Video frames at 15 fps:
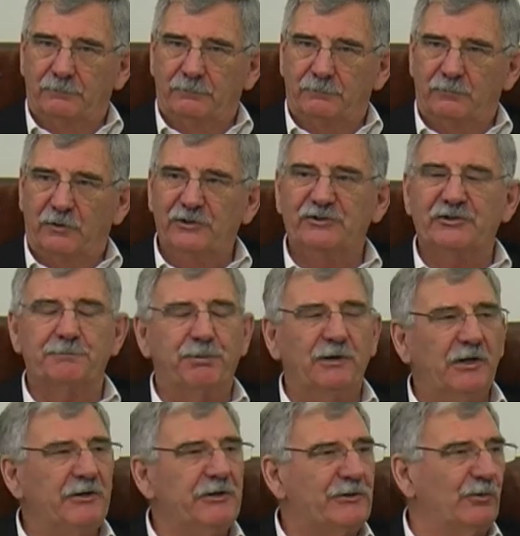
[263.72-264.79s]
What is the
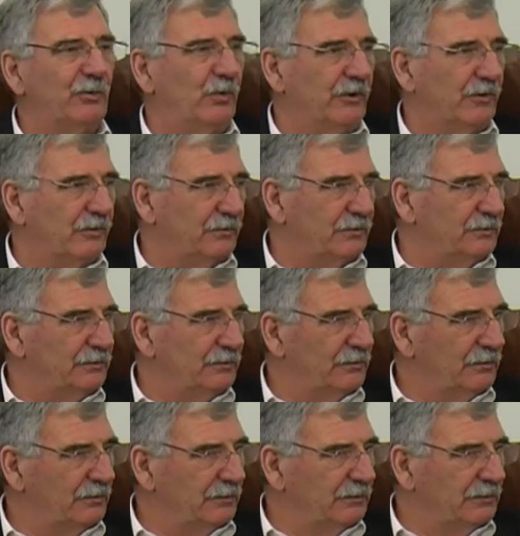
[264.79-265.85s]
political will
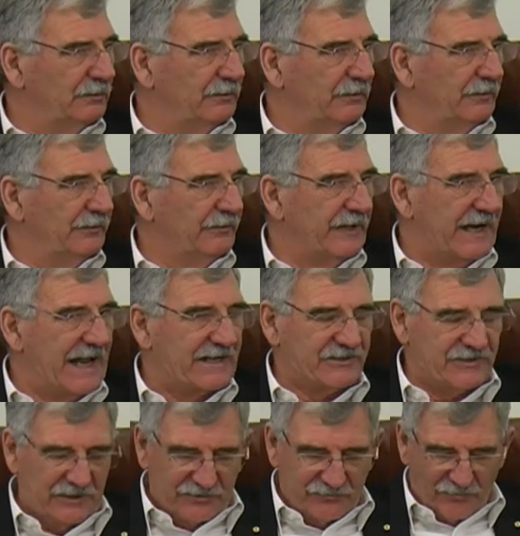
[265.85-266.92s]
that
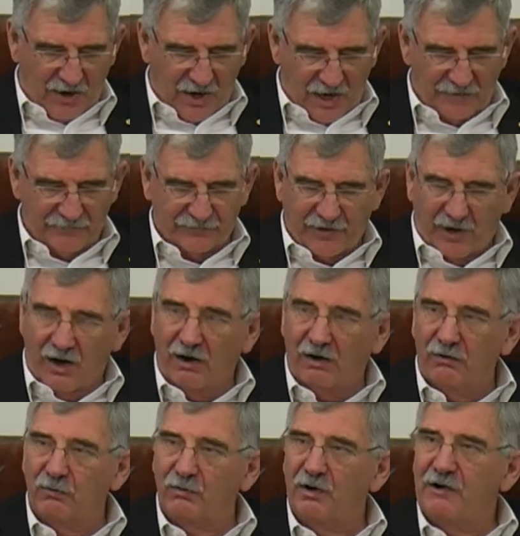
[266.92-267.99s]
actually drives the
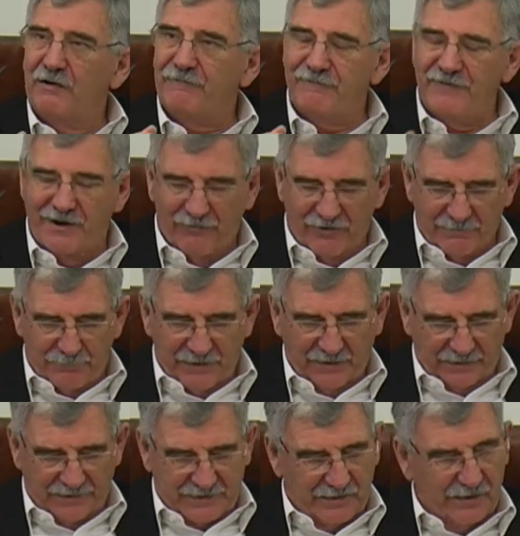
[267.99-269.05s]
whole
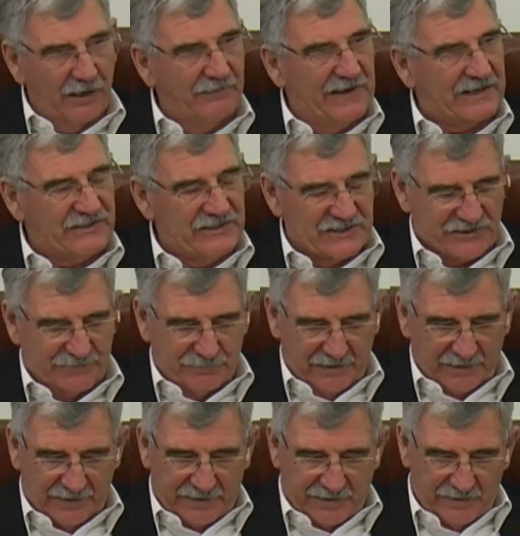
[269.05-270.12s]
variability of
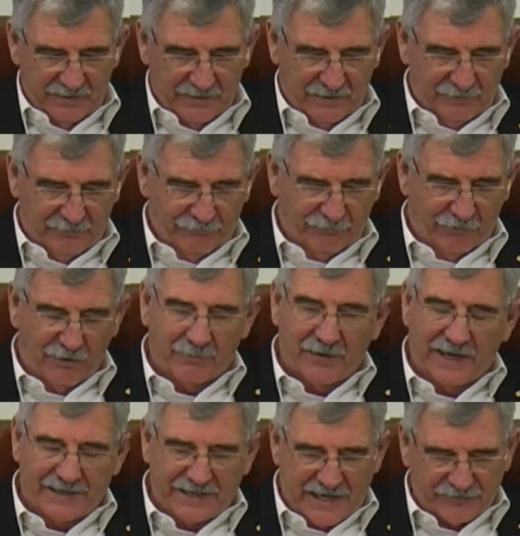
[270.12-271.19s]
accessibility from
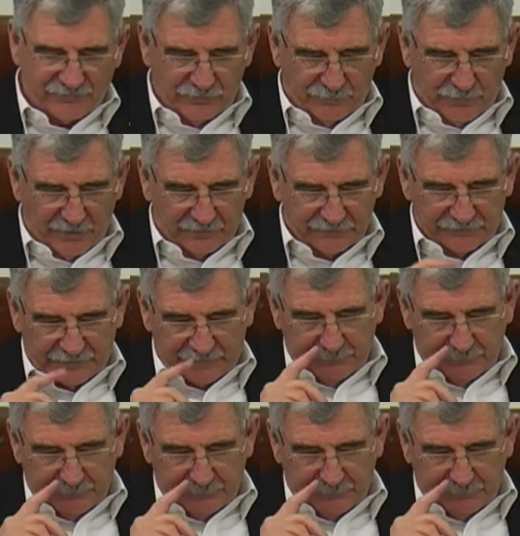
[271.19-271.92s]
a national policy?